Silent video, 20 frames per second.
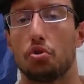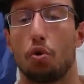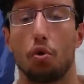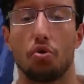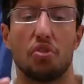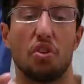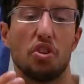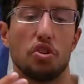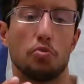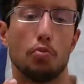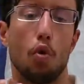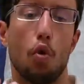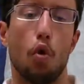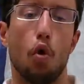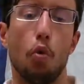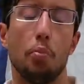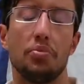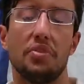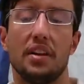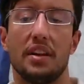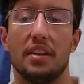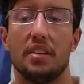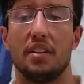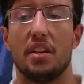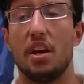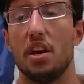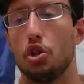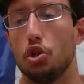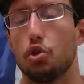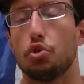or there is more hope than
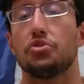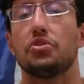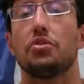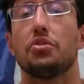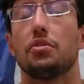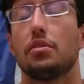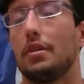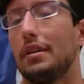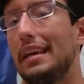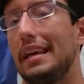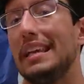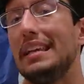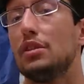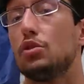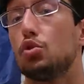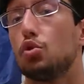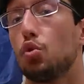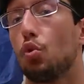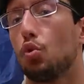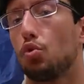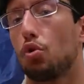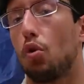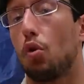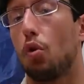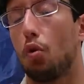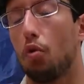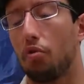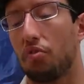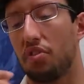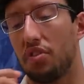just insult
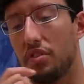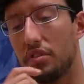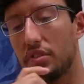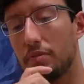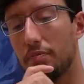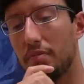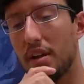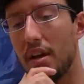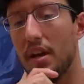or offense